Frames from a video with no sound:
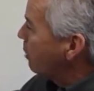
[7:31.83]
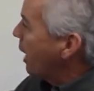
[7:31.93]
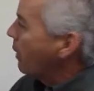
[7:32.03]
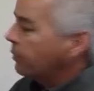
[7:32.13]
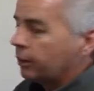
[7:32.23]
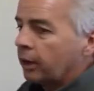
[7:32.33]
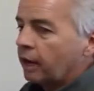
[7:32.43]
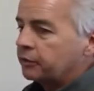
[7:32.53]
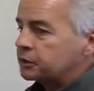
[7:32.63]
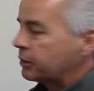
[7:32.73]
powder
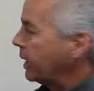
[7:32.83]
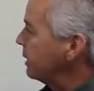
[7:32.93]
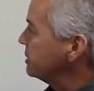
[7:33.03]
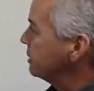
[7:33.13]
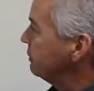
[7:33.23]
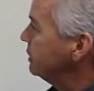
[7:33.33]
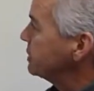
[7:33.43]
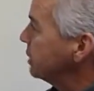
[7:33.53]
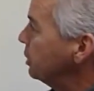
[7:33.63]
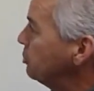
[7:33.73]
off the strands of
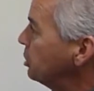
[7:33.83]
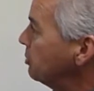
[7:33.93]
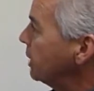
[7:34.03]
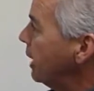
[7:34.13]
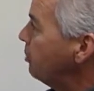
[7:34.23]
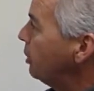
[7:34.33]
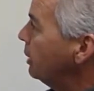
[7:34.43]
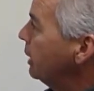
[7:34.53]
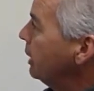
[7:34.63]
this aluminum cable.